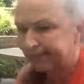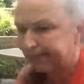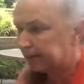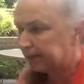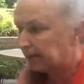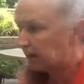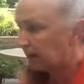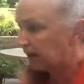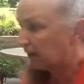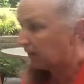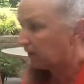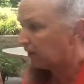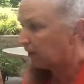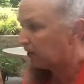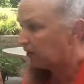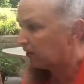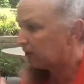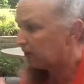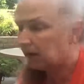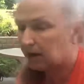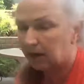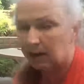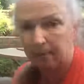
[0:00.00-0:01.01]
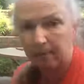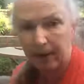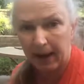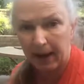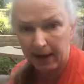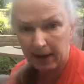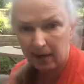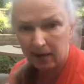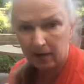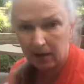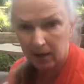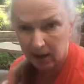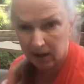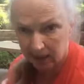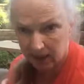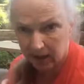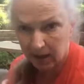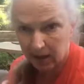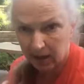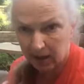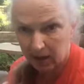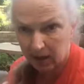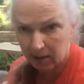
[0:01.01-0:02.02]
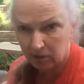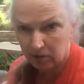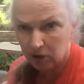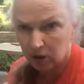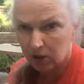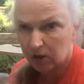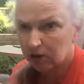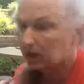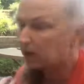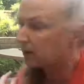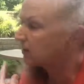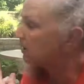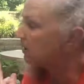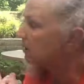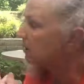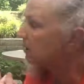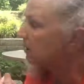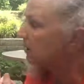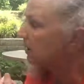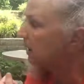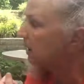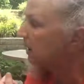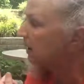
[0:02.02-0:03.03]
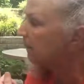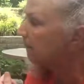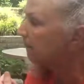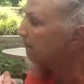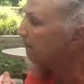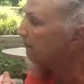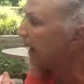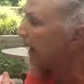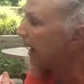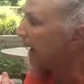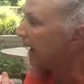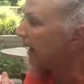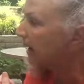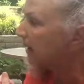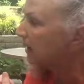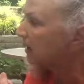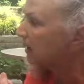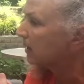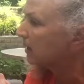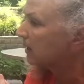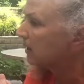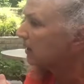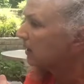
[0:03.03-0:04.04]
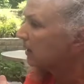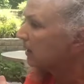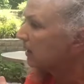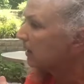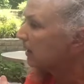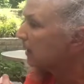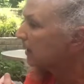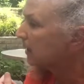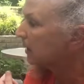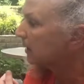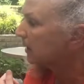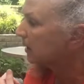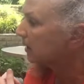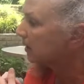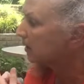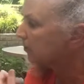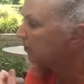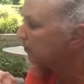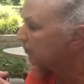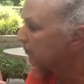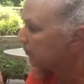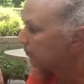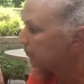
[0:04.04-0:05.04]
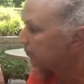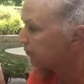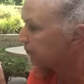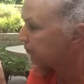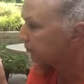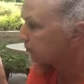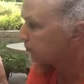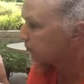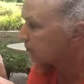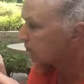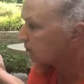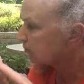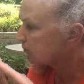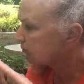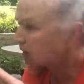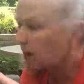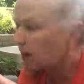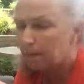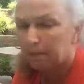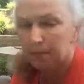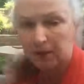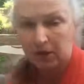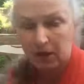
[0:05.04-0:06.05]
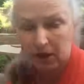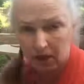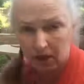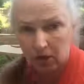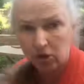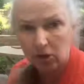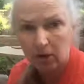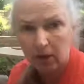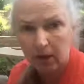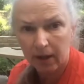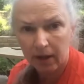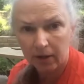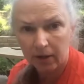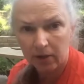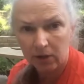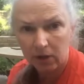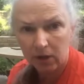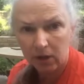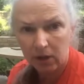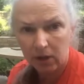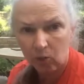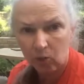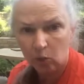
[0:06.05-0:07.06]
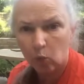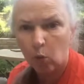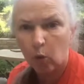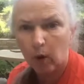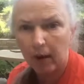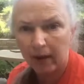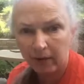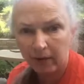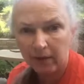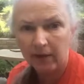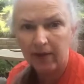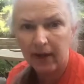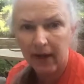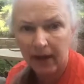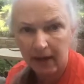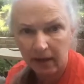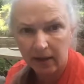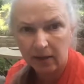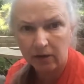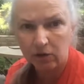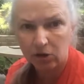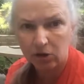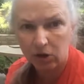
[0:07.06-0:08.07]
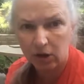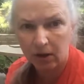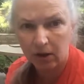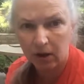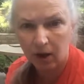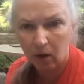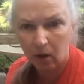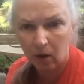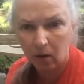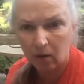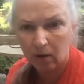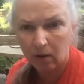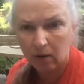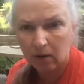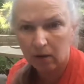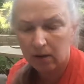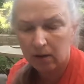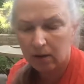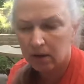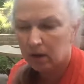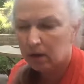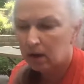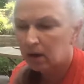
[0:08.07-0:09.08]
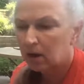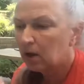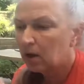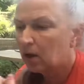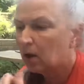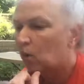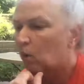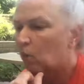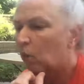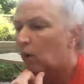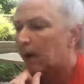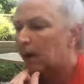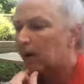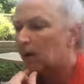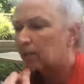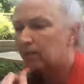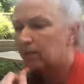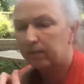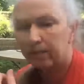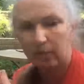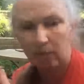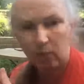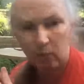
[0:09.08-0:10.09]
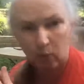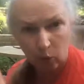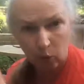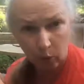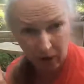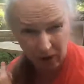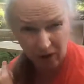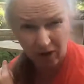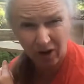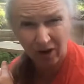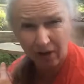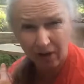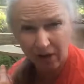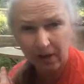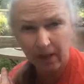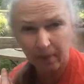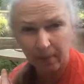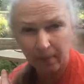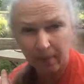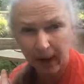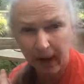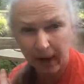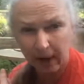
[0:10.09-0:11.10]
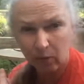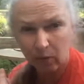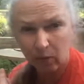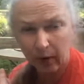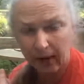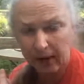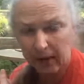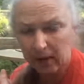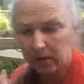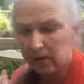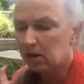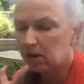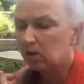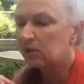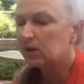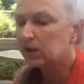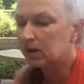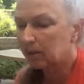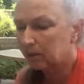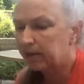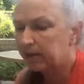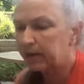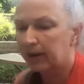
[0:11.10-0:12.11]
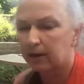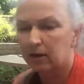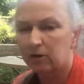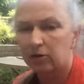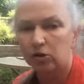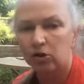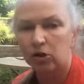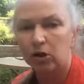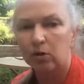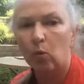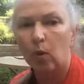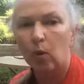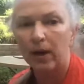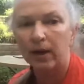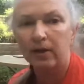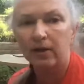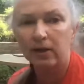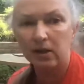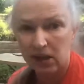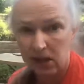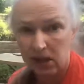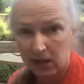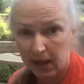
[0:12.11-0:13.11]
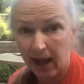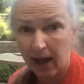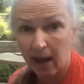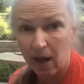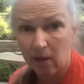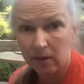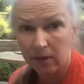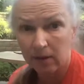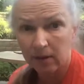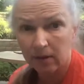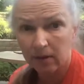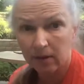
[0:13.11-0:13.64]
okay, if I didn't get it back in kinetic energy, I didn't get it back in potential energy, where did that energy go? Well, we heard an impact, right? So some of the energy went into sound.